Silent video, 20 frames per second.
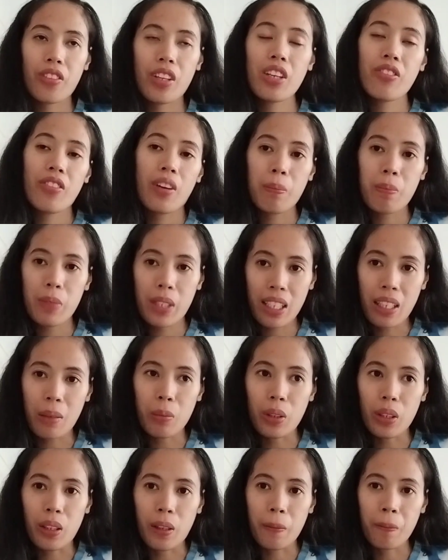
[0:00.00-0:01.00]

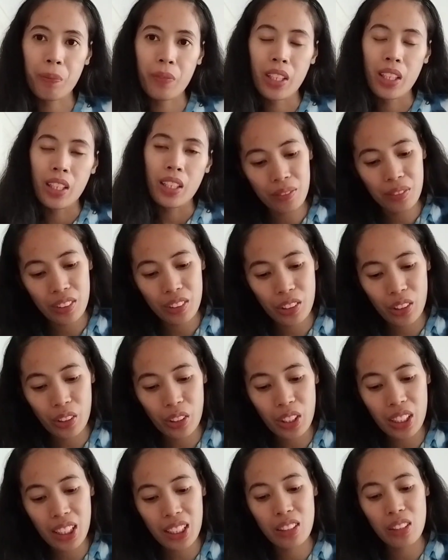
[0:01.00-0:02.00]
applicable.
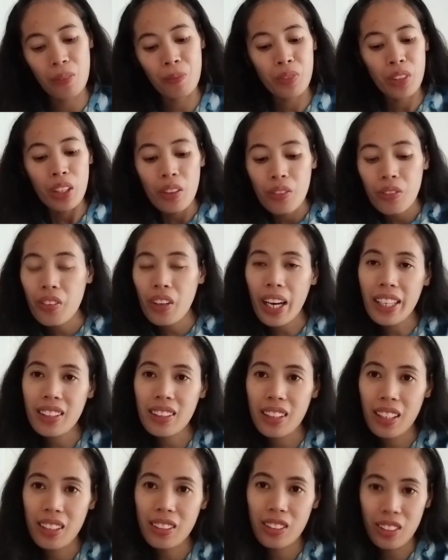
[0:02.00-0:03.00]
Third is flight
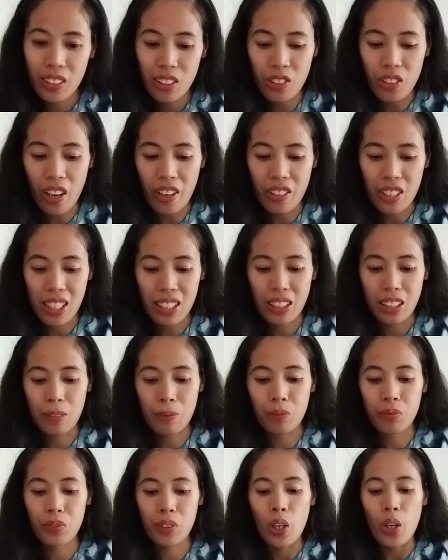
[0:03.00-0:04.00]
itineraries
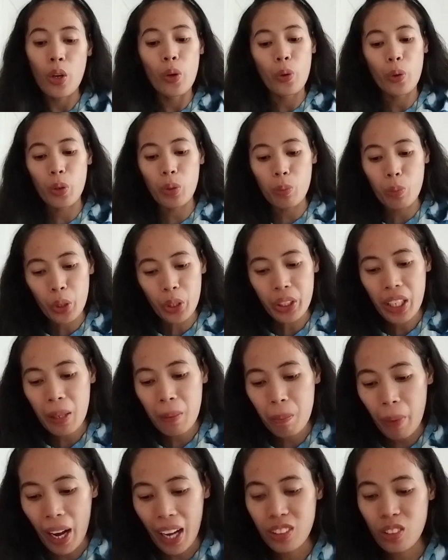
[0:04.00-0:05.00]
or boarding
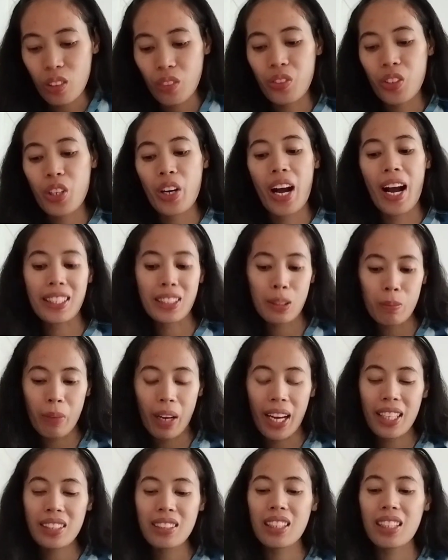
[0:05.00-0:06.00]
pass of your
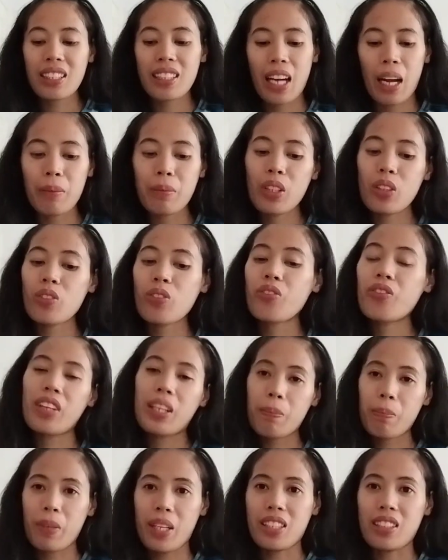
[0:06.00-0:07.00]
husband in coming to
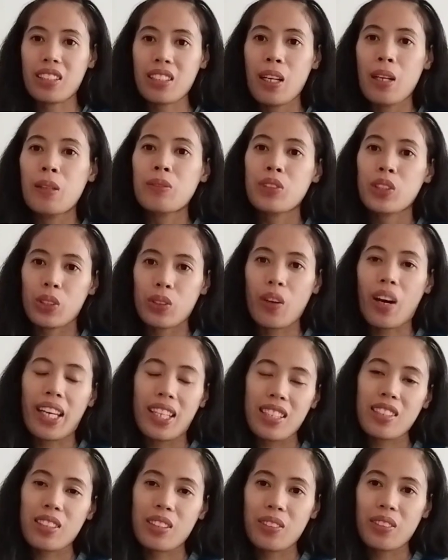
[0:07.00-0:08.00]
Philippines. So I
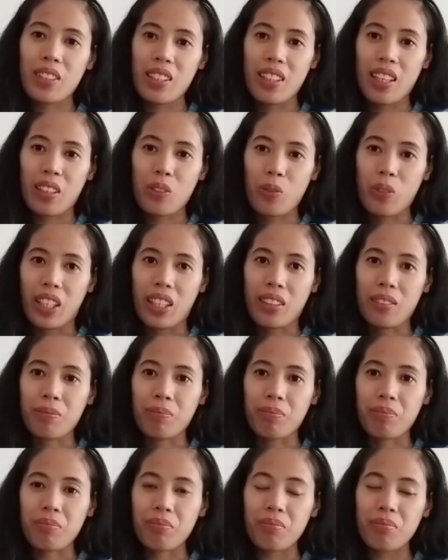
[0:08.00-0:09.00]
included that one.
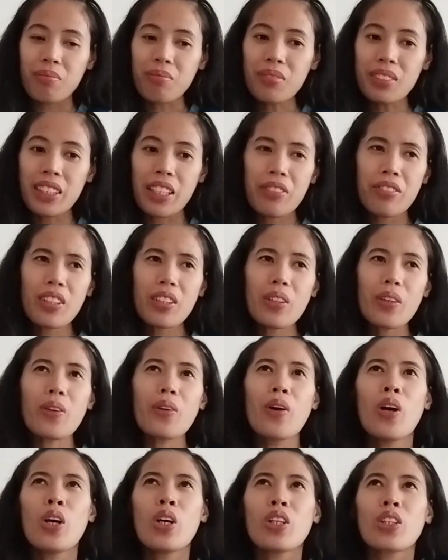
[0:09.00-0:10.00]
Even
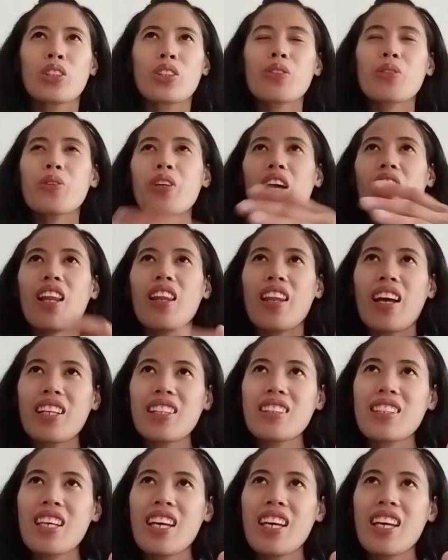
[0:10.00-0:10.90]
though there were a lot